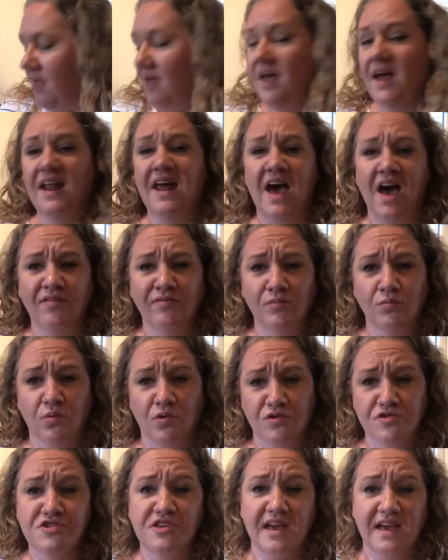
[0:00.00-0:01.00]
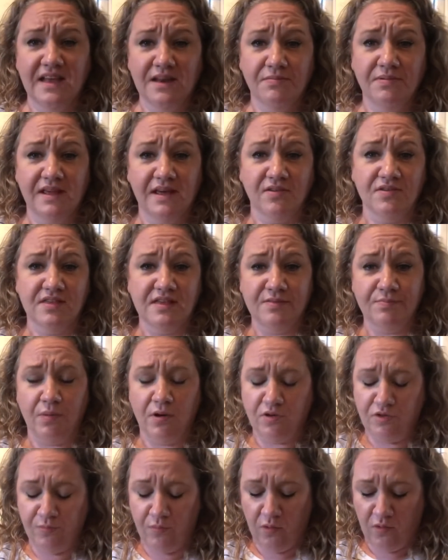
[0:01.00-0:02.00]
I haven't watched anybody else's
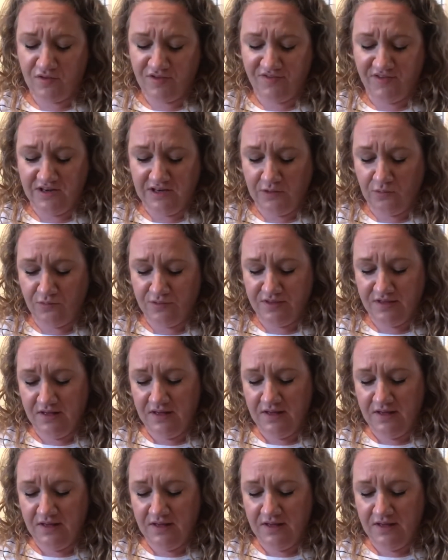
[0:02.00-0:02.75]
Birchbox videos.